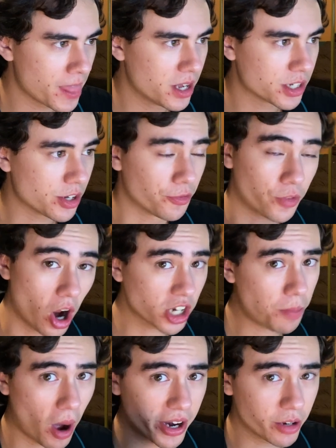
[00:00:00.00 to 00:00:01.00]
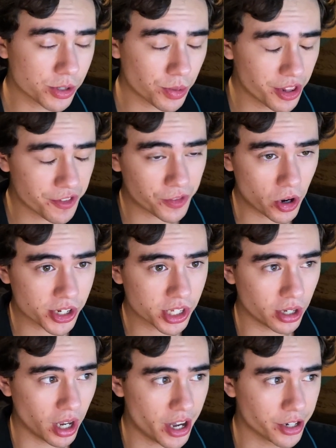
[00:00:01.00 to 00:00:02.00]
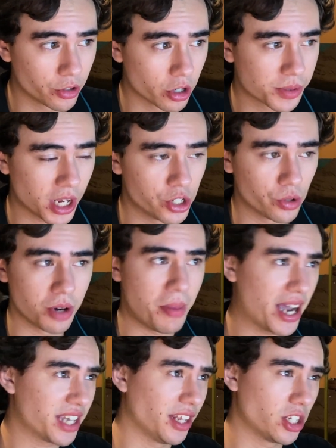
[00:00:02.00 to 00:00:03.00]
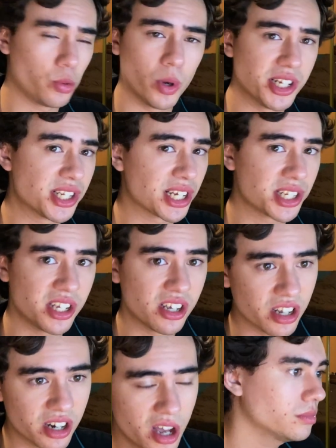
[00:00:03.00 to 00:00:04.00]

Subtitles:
So frog spotting was one of the first groups I joined back in like 2016.